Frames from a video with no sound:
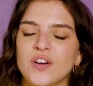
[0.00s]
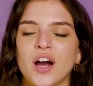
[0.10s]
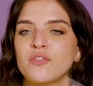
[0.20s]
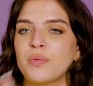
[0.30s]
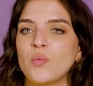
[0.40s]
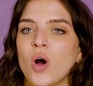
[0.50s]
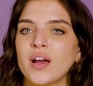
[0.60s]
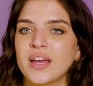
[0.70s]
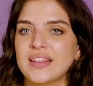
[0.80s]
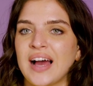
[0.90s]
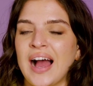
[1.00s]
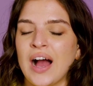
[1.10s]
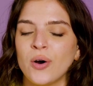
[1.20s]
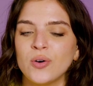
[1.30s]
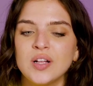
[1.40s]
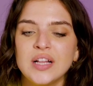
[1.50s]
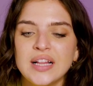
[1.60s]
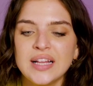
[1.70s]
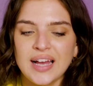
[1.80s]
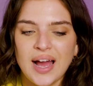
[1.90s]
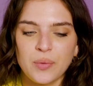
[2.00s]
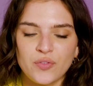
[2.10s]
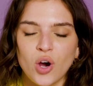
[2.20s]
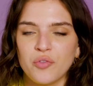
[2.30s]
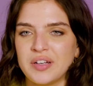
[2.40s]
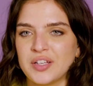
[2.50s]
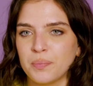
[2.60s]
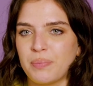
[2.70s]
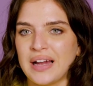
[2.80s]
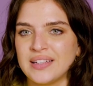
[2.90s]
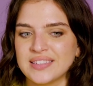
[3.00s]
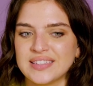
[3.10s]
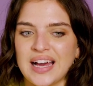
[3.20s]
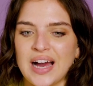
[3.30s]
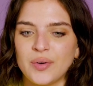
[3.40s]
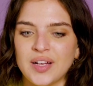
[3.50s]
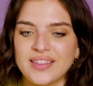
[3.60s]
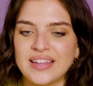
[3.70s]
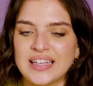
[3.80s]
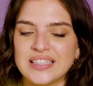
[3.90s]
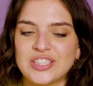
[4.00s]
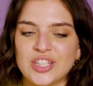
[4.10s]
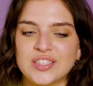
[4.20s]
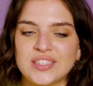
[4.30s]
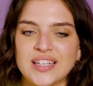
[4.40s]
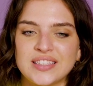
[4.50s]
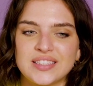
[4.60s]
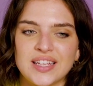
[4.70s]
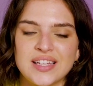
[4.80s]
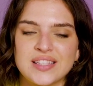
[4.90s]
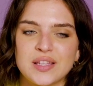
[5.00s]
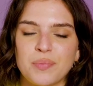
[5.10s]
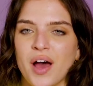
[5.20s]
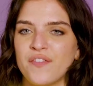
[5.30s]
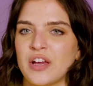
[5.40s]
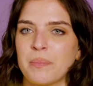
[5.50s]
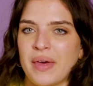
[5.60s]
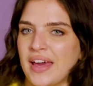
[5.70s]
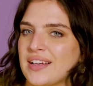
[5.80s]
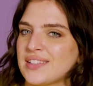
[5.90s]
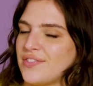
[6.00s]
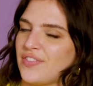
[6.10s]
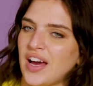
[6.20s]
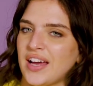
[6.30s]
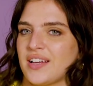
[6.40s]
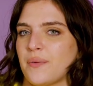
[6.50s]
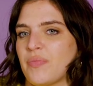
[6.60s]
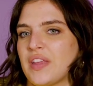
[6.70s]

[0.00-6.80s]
kind of been working that out, and we've got a really good balance now, and I think it's the perfect mix of like